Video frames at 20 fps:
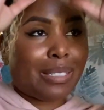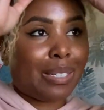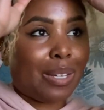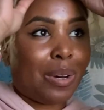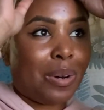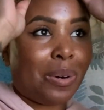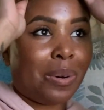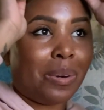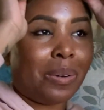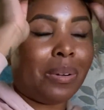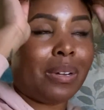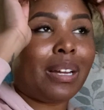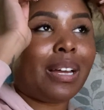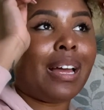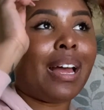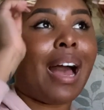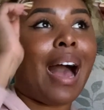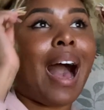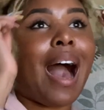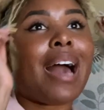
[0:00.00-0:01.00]
So
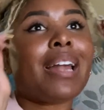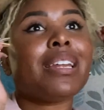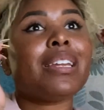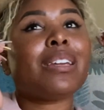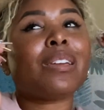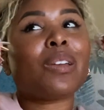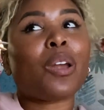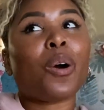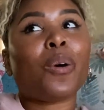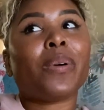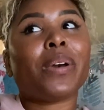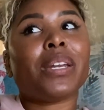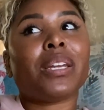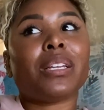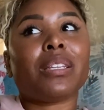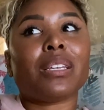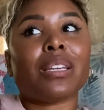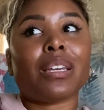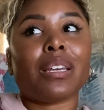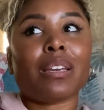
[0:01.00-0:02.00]
I didn't know
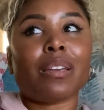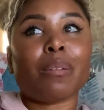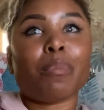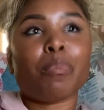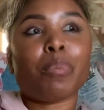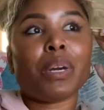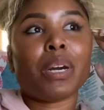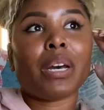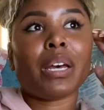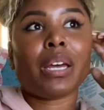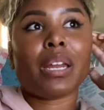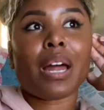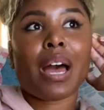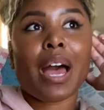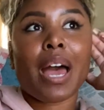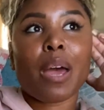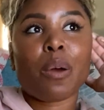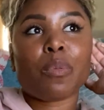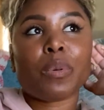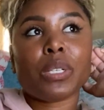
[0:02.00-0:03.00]
anything, but I
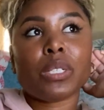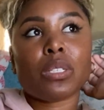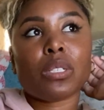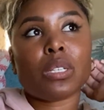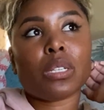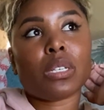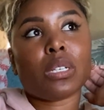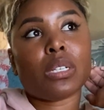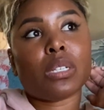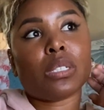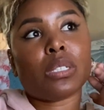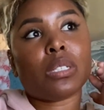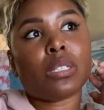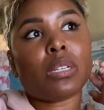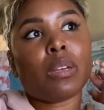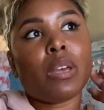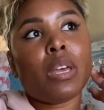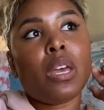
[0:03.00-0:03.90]
had went to this